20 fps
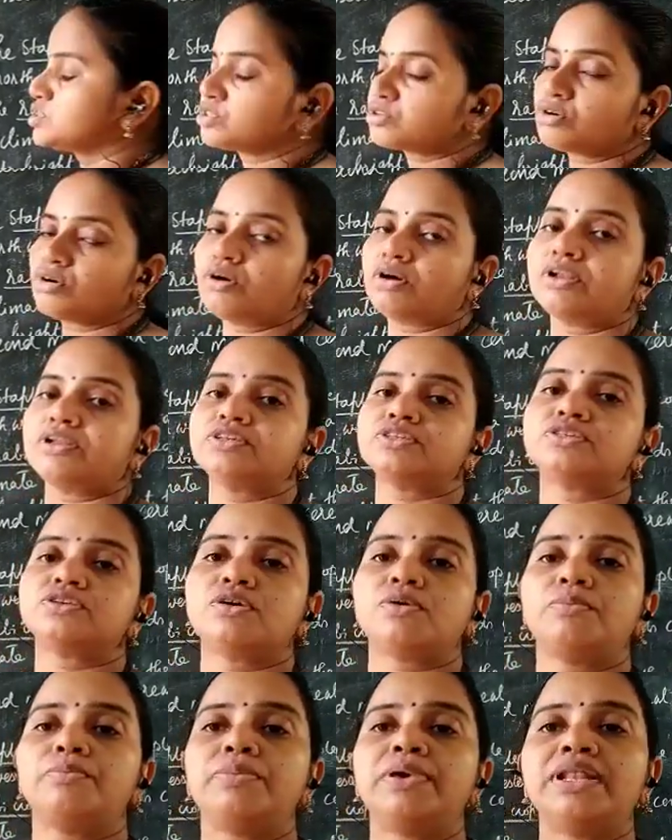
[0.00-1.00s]
is called
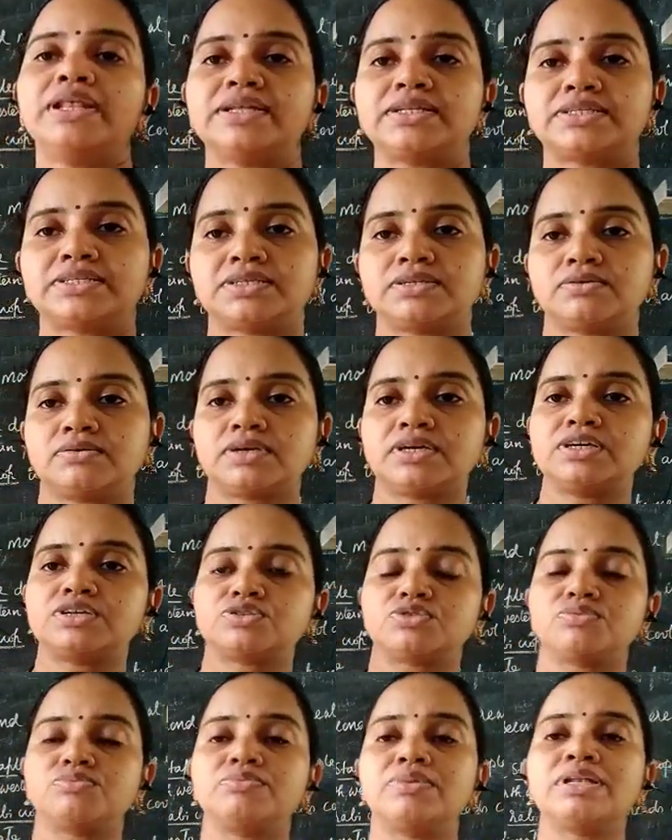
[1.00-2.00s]
your millet. Okay,
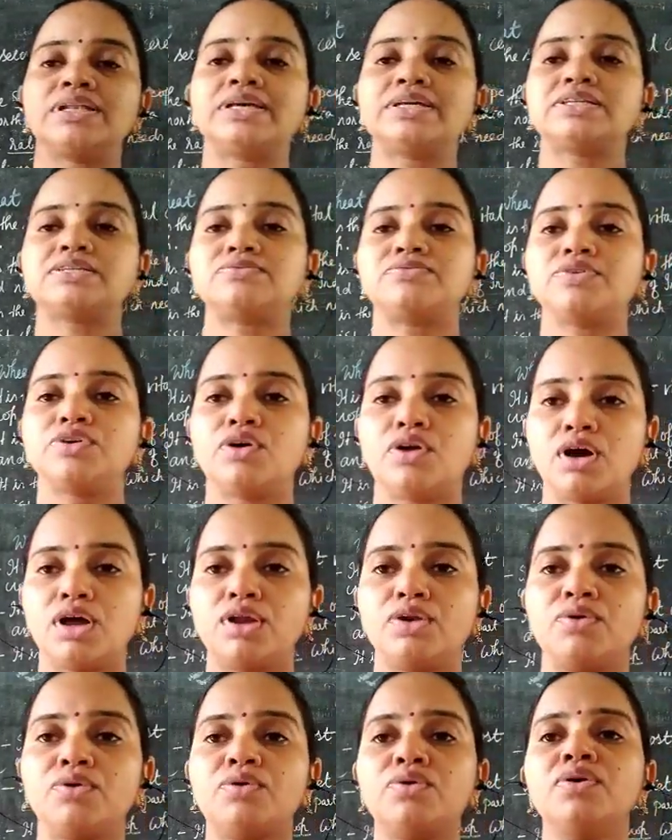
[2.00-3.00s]
so millet, we all
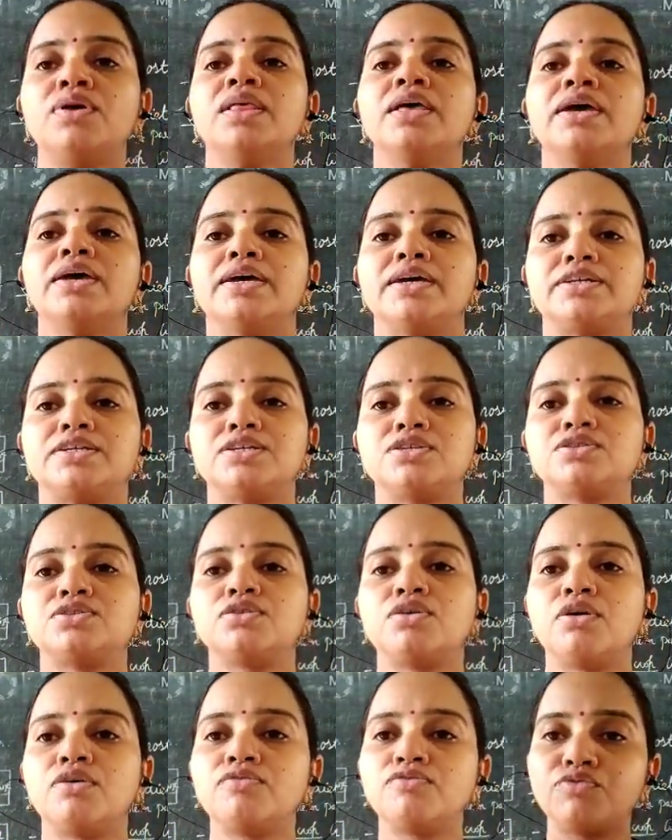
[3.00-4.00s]
know it is
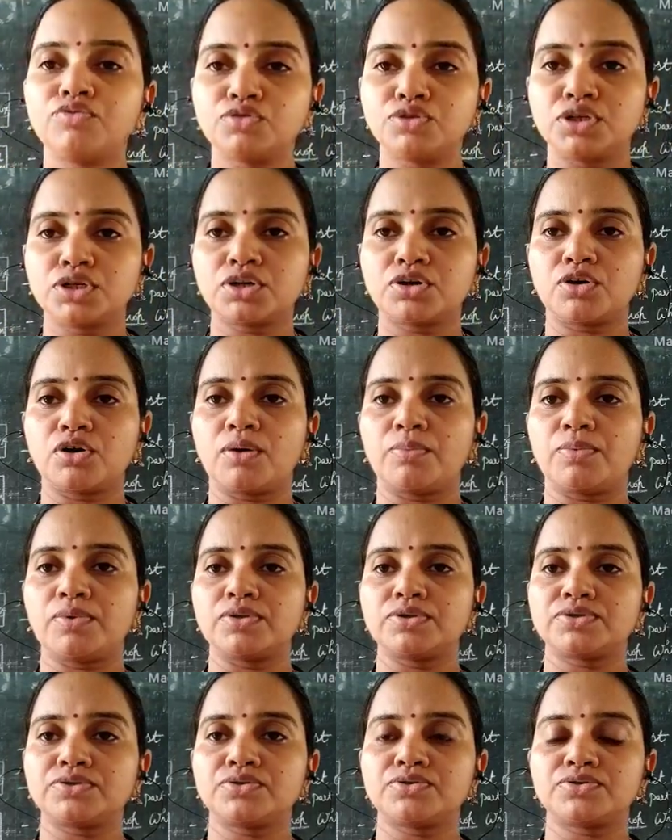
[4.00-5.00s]
your fooder crop
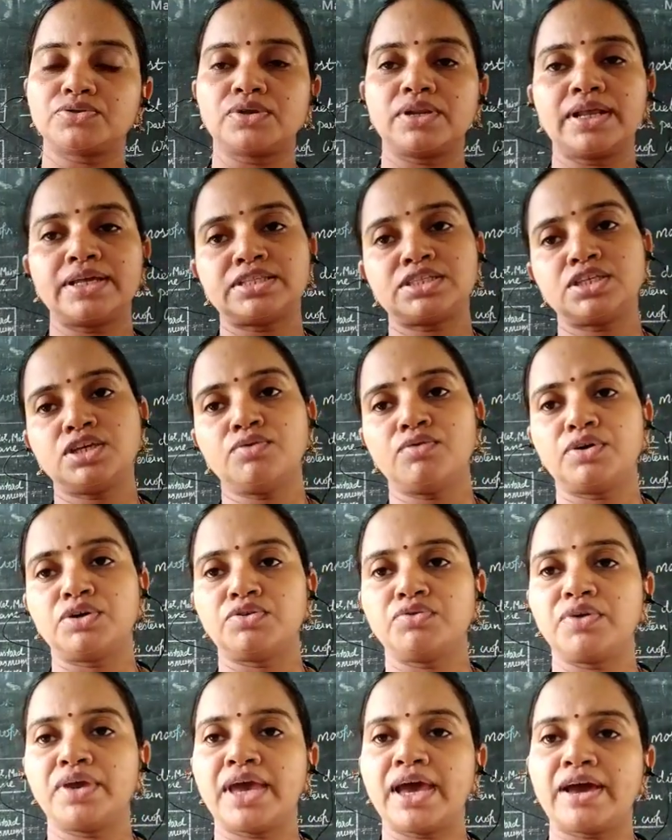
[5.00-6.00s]
also. So let's see what
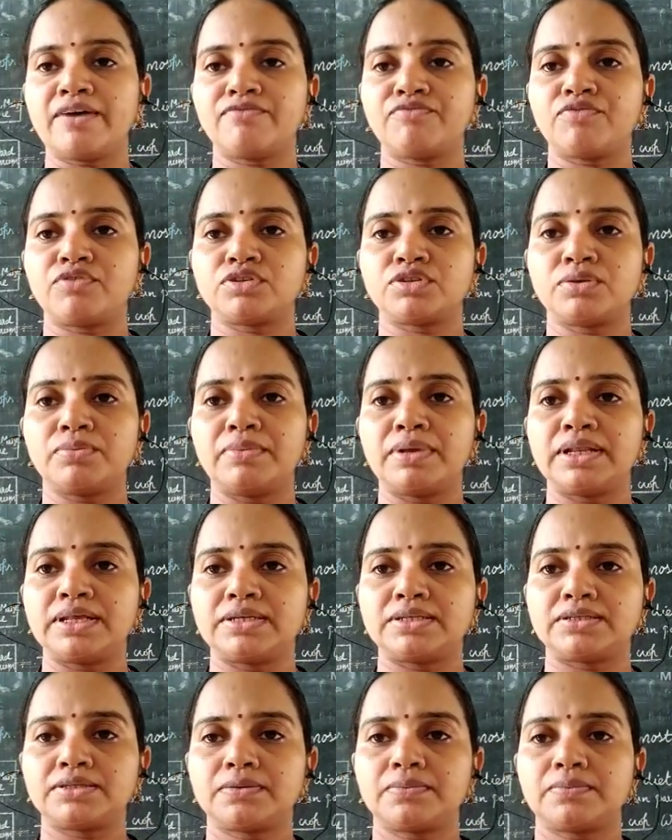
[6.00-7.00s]
do we have for the
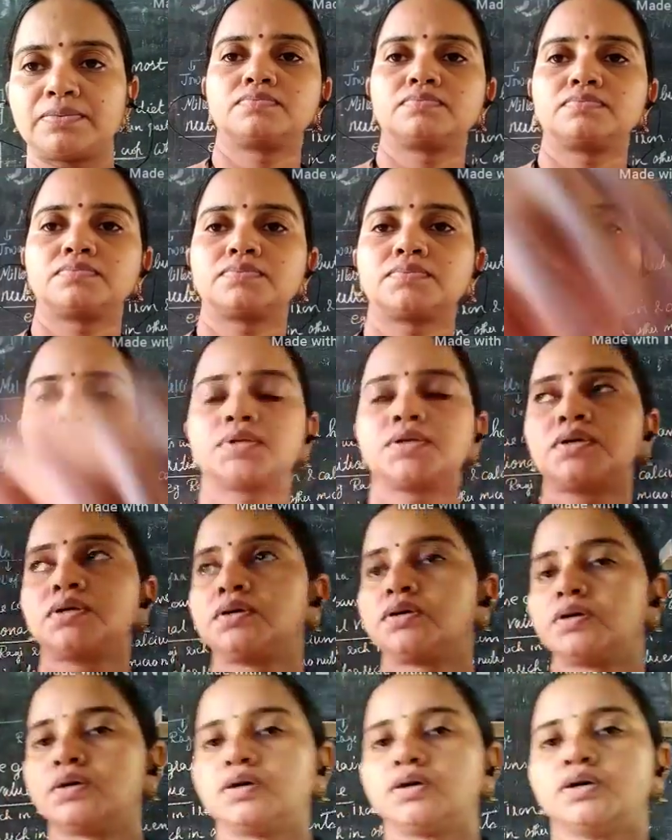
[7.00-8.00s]
millet.
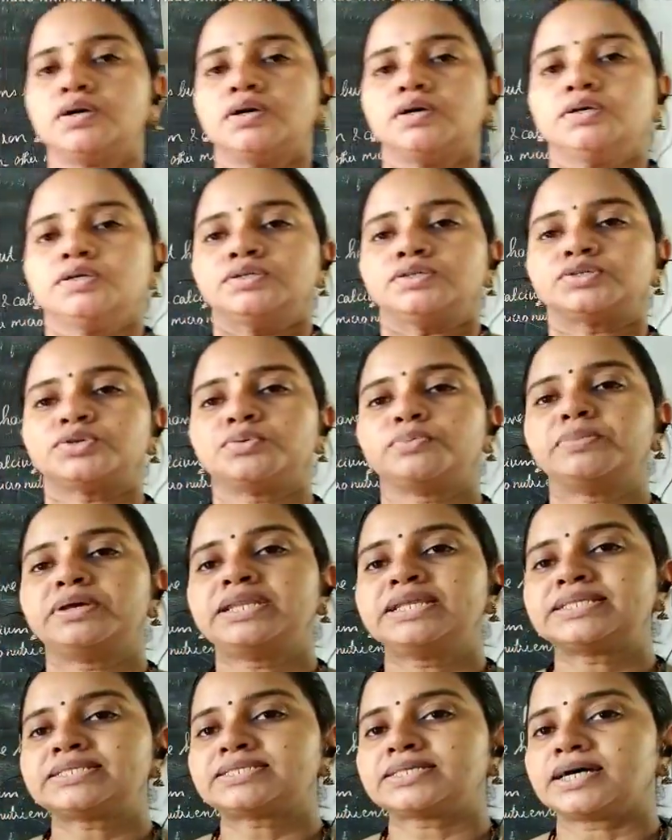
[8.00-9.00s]
So
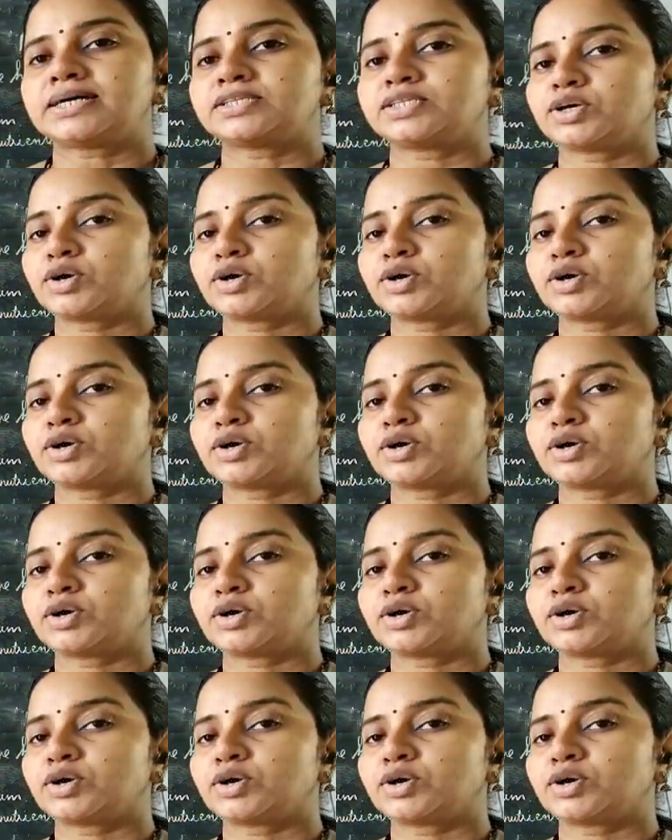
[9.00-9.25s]
millets are